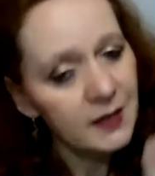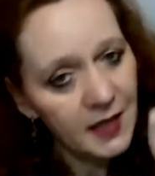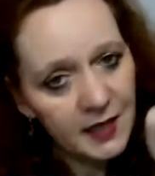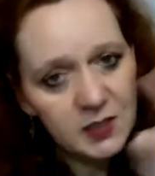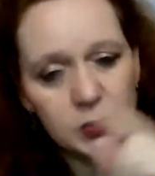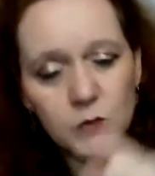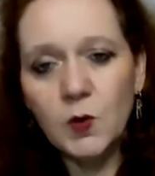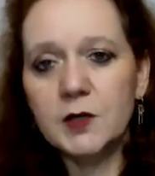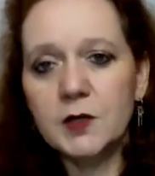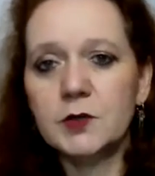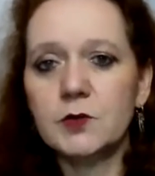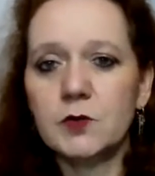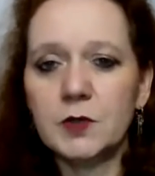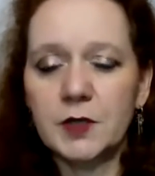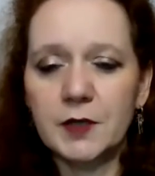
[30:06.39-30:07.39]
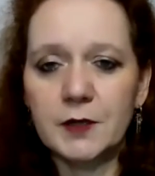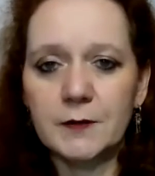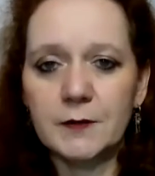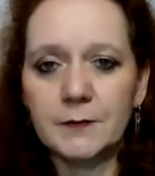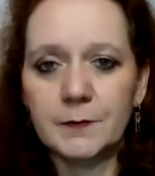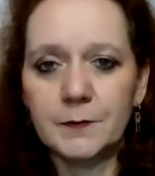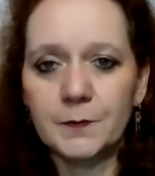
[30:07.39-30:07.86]
That is why you're
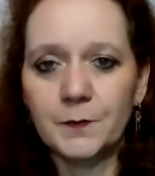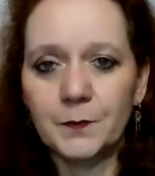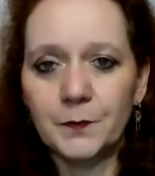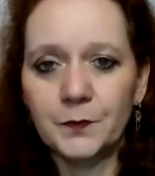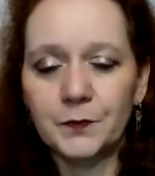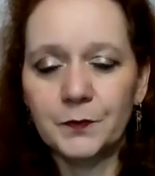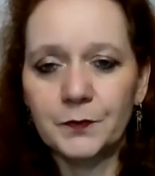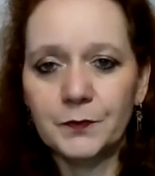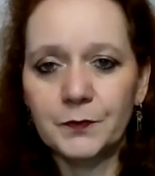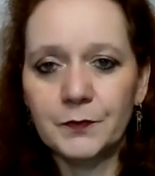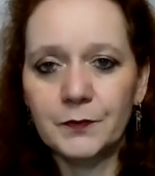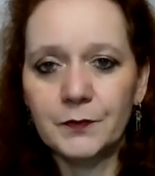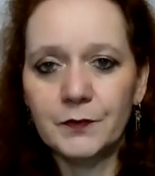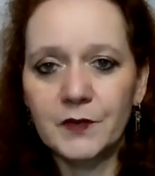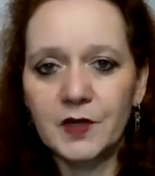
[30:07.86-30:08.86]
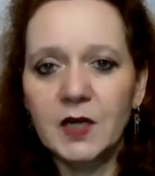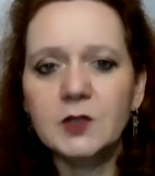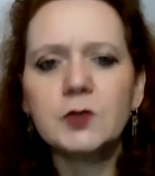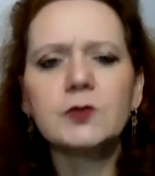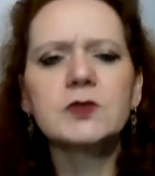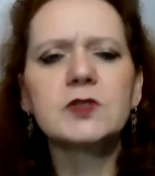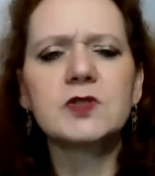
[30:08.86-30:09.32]
here. And you